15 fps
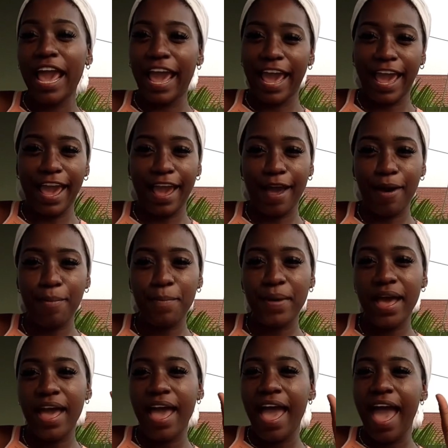ham,
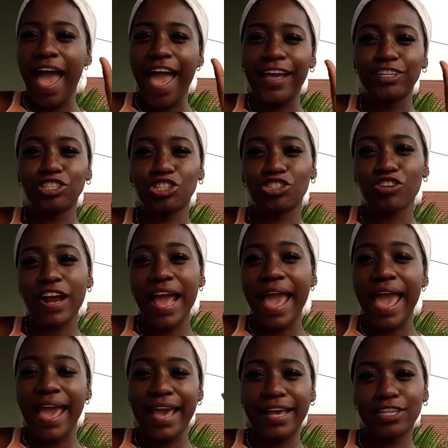extra
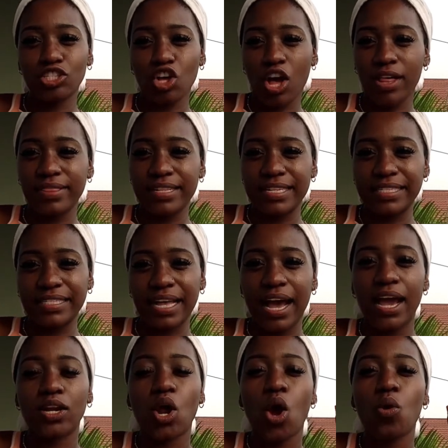eggs on the
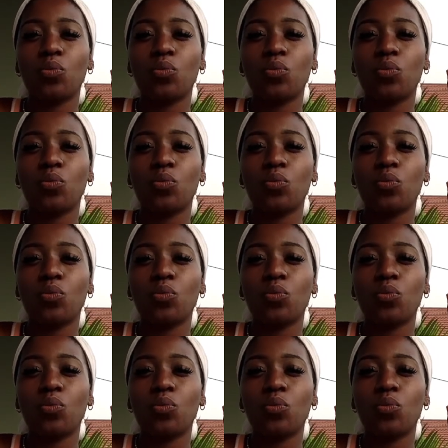side